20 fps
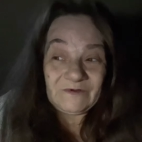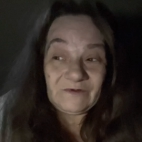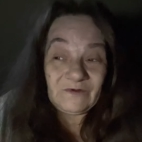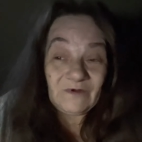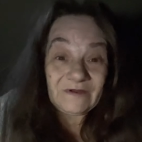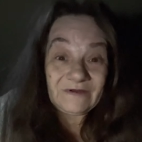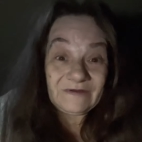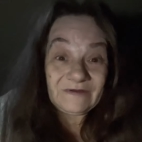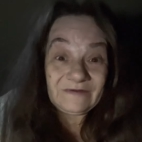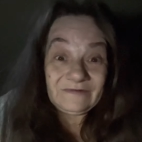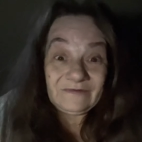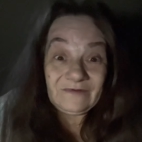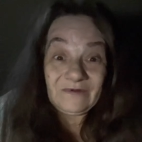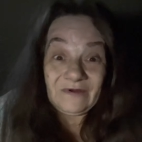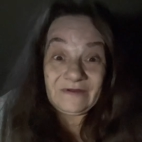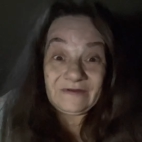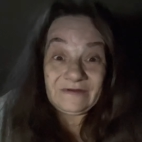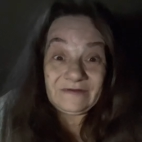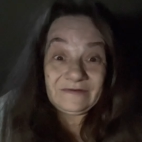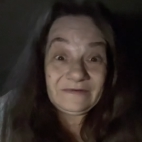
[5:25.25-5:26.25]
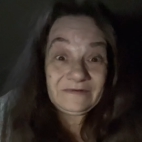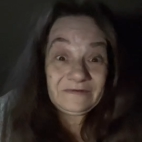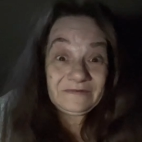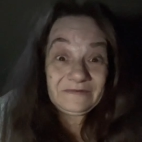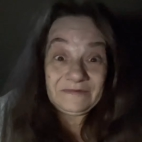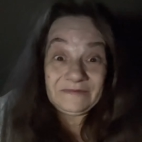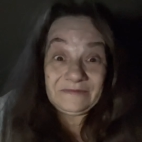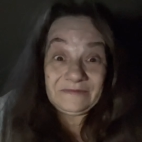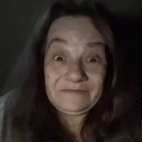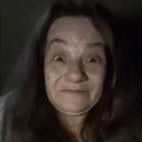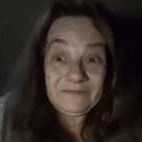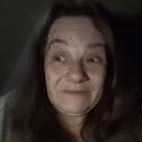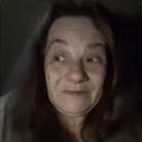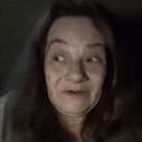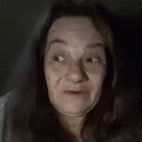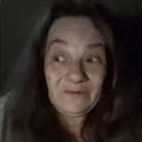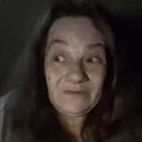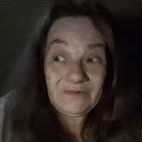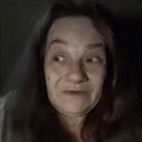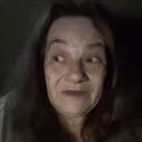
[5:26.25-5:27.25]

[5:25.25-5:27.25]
a lot of, a lot of you know,